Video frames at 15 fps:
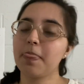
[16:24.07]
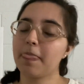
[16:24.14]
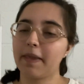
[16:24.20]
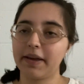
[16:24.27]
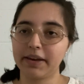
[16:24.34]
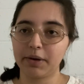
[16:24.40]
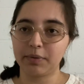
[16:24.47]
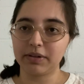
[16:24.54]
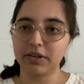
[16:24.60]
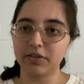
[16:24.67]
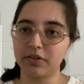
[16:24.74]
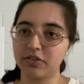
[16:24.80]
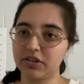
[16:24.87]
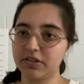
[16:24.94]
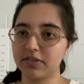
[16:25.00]
and I want you to
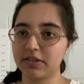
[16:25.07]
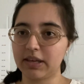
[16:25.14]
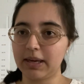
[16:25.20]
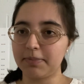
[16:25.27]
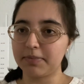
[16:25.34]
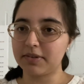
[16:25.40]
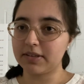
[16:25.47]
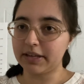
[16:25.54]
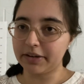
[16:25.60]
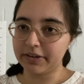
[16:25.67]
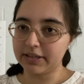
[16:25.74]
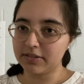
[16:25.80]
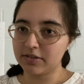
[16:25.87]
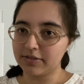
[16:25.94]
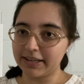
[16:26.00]
just keep staring
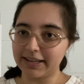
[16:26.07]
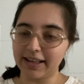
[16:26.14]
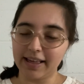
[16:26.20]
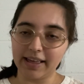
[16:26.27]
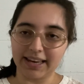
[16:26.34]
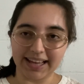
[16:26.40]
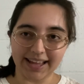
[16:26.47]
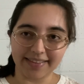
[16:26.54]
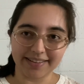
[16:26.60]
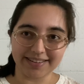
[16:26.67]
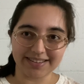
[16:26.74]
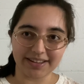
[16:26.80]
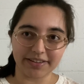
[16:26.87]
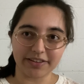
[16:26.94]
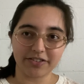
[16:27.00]
straight ahead at the
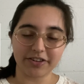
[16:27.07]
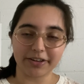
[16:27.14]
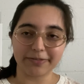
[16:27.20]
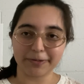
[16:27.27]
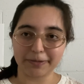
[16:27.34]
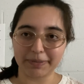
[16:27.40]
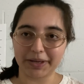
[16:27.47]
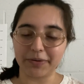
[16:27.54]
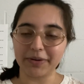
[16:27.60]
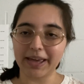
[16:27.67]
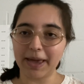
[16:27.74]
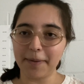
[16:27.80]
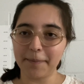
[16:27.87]
Snellen chart for me, okay?